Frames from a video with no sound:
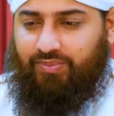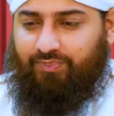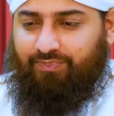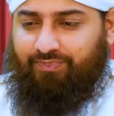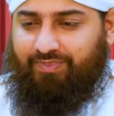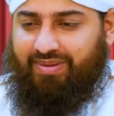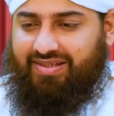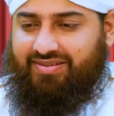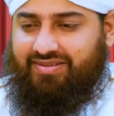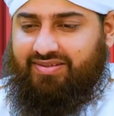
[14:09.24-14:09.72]

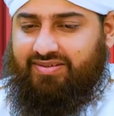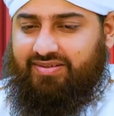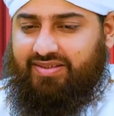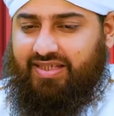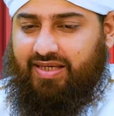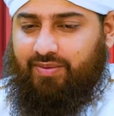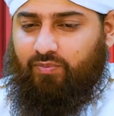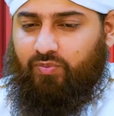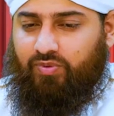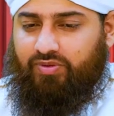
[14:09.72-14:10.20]
Blessing
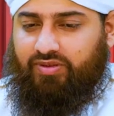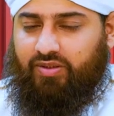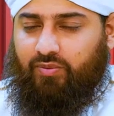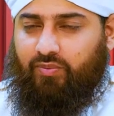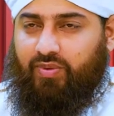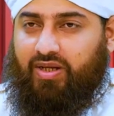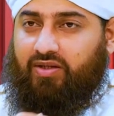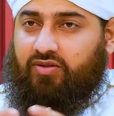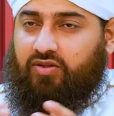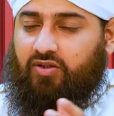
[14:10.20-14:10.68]
them with the
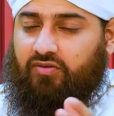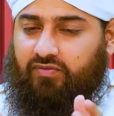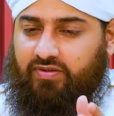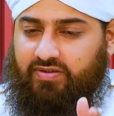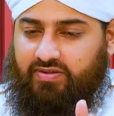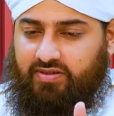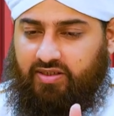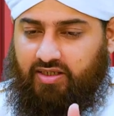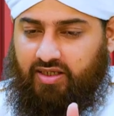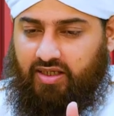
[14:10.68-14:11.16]
wealth of
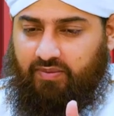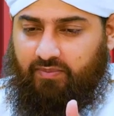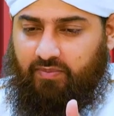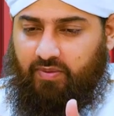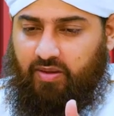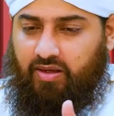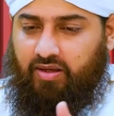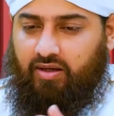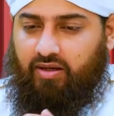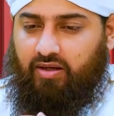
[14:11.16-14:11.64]

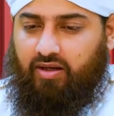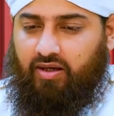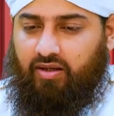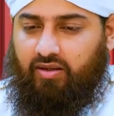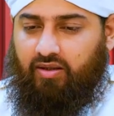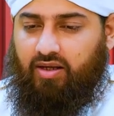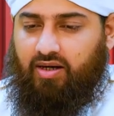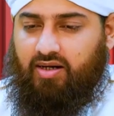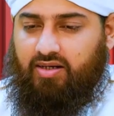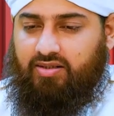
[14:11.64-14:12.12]
Islam,
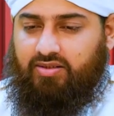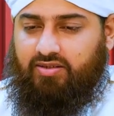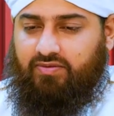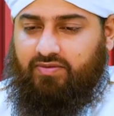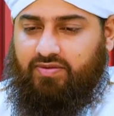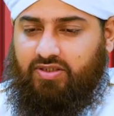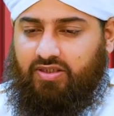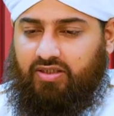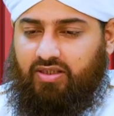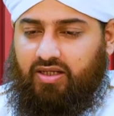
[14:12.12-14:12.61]
Allah Azza
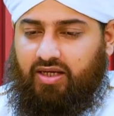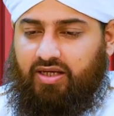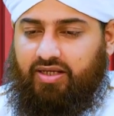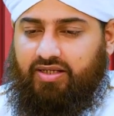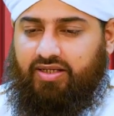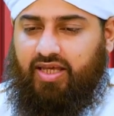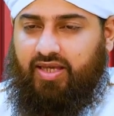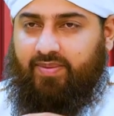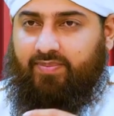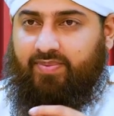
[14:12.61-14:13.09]
wa Jalla
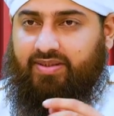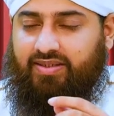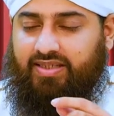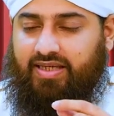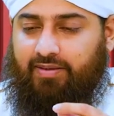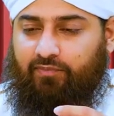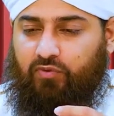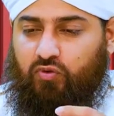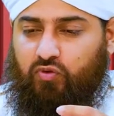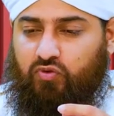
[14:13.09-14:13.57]
enabled
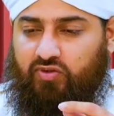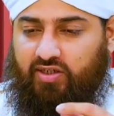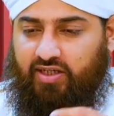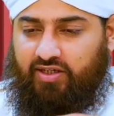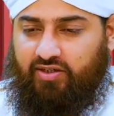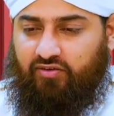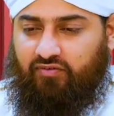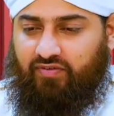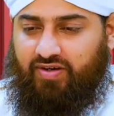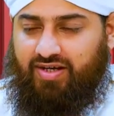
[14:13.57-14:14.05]
them to
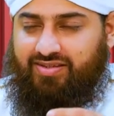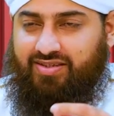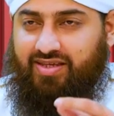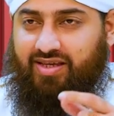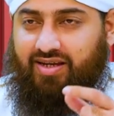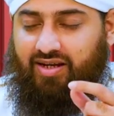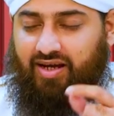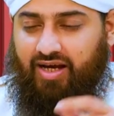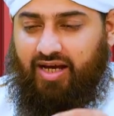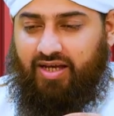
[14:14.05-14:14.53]
sacrifice
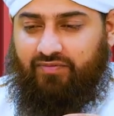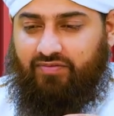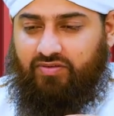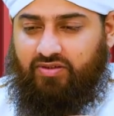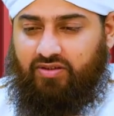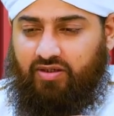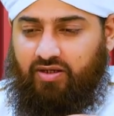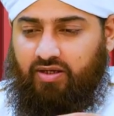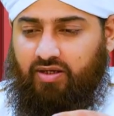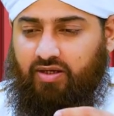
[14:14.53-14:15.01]
their
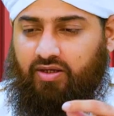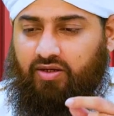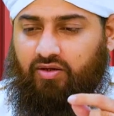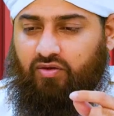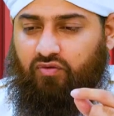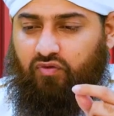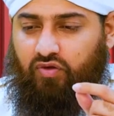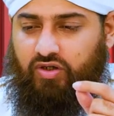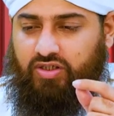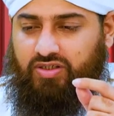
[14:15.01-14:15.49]
lives
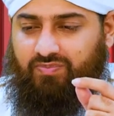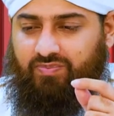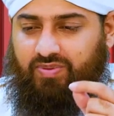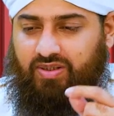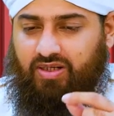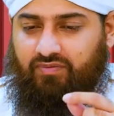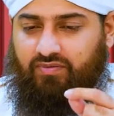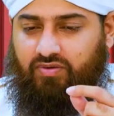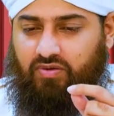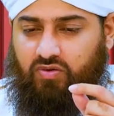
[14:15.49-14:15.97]
for His
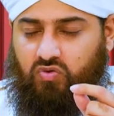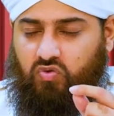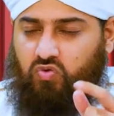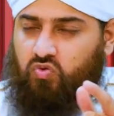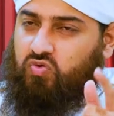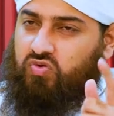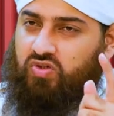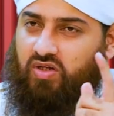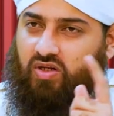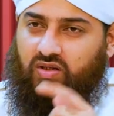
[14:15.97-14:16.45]
beloved
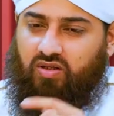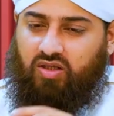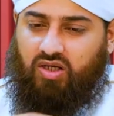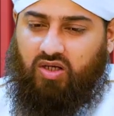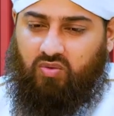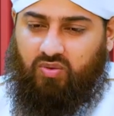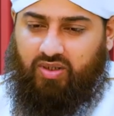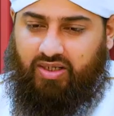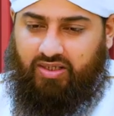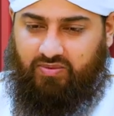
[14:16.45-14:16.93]
Rasul
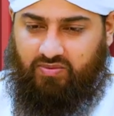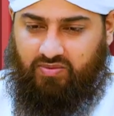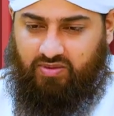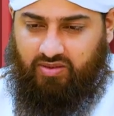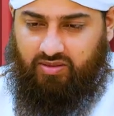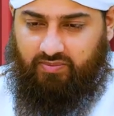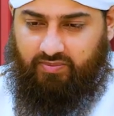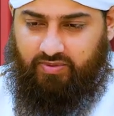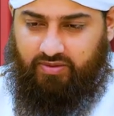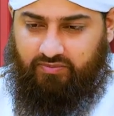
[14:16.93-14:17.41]
Sallallahu Alaihi
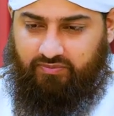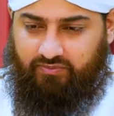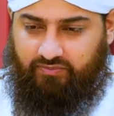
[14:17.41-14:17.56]
Wasallam.